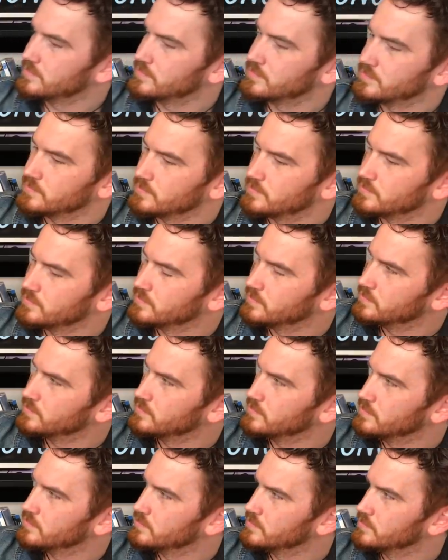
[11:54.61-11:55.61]

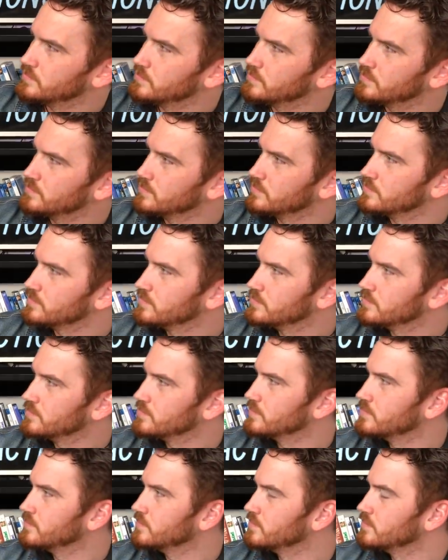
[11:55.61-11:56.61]

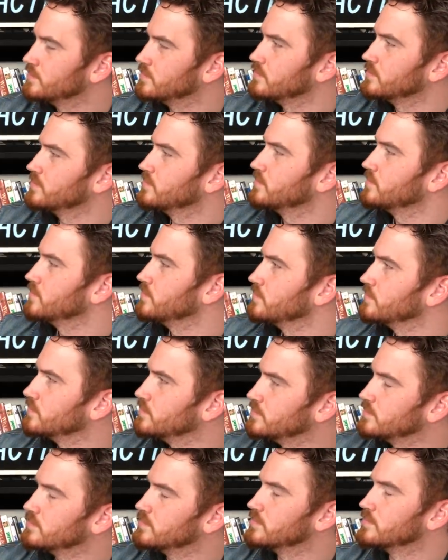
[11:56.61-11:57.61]

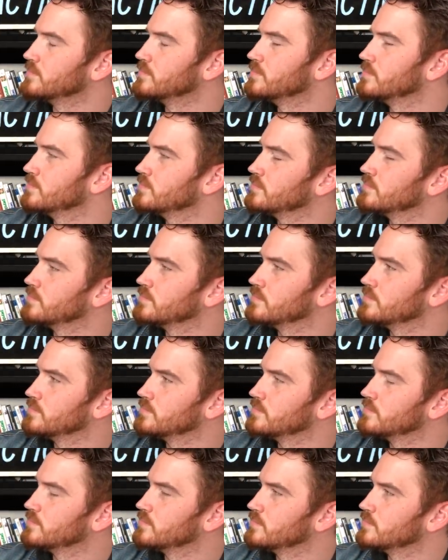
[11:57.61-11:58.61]

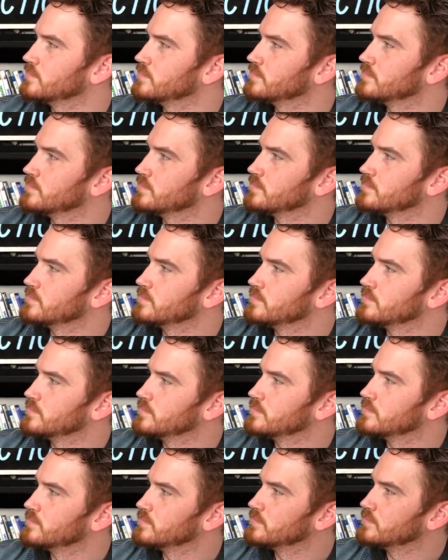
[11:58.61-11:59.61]

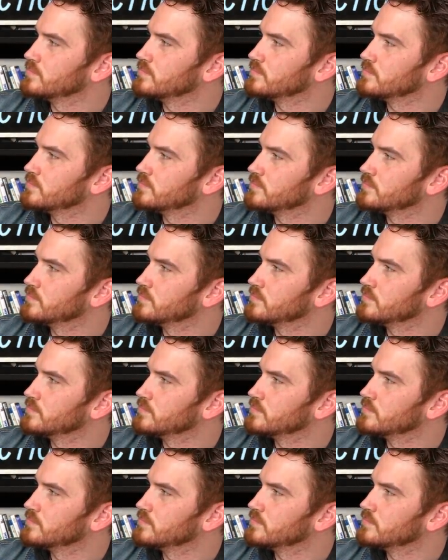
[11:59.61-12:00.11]
[no speech]